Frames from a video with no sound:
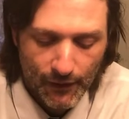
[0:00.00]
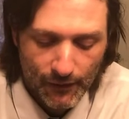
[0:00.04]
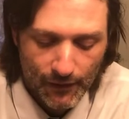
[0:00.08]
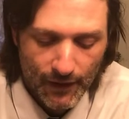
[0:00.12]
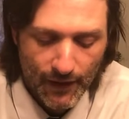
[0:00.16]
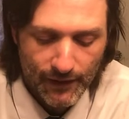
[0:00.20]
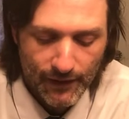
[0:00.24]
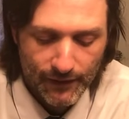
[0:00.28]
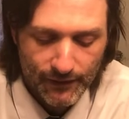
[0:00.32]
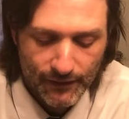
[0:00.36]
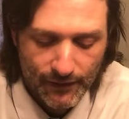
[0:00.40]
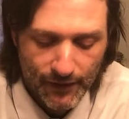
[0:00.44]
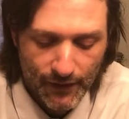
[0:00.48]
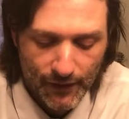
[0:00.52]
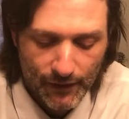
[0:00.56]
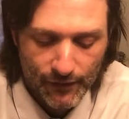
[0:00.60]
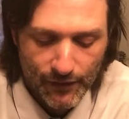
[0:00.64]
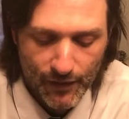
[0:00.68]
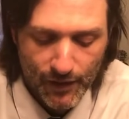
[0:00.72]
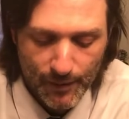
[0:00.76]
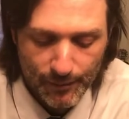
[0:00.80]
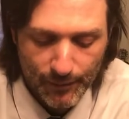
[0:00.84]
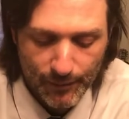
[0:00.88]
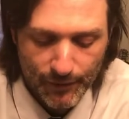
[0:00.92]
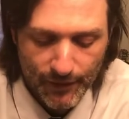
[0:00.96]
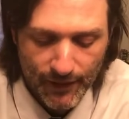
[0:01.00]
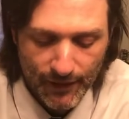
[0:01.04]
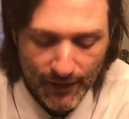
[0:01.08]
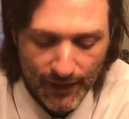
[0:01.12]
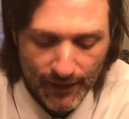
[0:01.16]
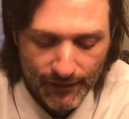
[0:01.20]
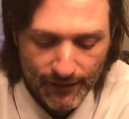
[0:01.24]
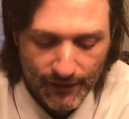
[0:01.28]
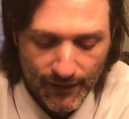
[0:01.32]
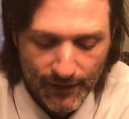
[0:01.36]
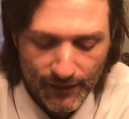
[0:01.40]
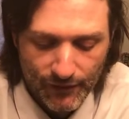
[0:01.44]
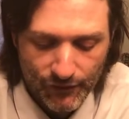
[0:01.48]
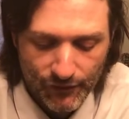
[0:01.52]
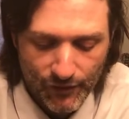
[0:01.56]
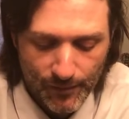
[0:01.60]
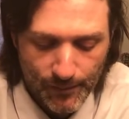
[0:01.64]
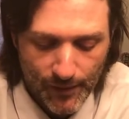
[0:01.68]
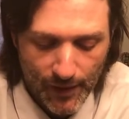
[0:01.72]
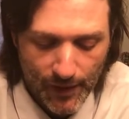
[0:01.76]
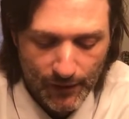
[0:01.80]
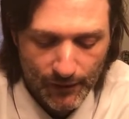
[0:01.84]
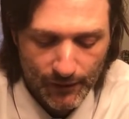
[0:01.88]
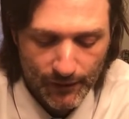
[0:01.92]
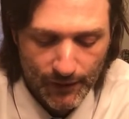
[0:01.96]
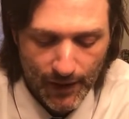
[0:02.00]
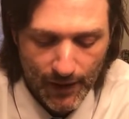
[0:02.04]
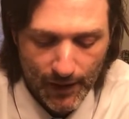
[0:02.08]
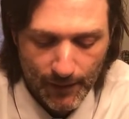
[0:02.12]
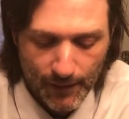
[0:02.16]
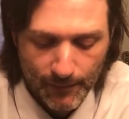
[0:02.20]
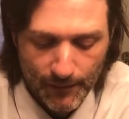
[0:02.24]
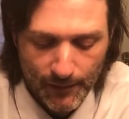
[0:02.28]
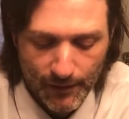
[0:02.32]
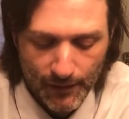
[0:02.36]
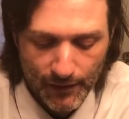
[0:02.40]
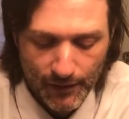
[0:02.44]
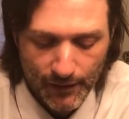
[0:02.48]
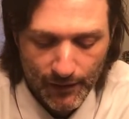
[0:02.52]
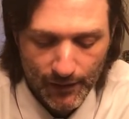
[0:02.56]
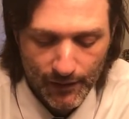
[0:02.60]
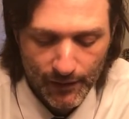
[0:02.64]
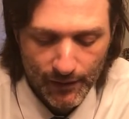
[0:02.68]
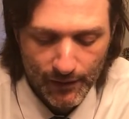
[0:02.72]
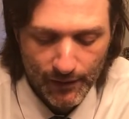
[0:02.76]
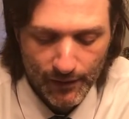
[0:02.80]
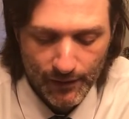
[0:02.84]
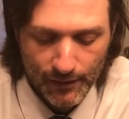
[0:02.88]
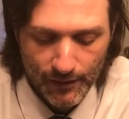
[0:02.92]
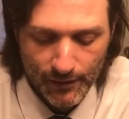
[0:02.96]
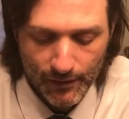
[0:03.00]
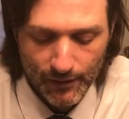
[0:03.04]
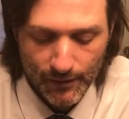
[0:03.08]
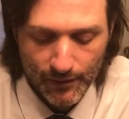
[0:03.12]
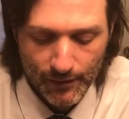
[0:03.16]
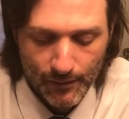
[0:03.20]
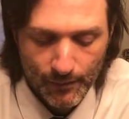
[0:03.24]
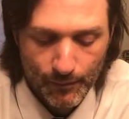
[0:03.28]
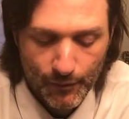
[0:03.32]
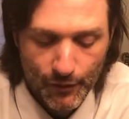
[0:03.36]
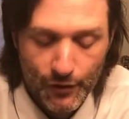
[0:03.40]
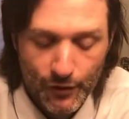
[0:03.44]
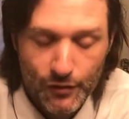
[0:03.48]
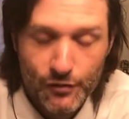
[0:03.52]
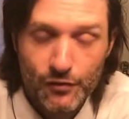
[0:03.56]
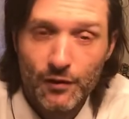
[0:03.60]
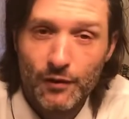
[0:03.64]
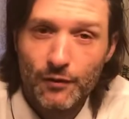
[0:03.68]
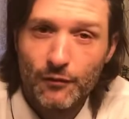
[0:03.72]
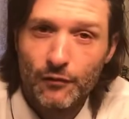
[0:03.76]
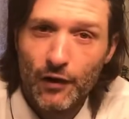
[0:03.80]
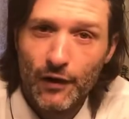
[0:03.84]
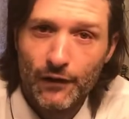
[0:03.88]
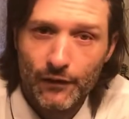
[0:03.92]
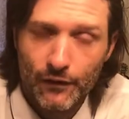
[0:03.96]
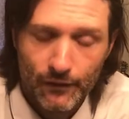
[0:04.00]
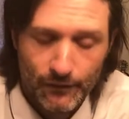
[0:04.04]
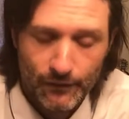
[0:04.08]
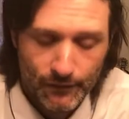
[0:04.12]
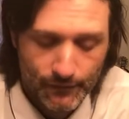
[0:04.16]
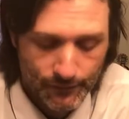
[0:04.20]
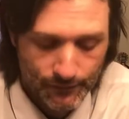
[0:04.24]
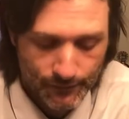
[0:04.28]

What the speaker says: lies the complete essays of a man named Bertrand Russell.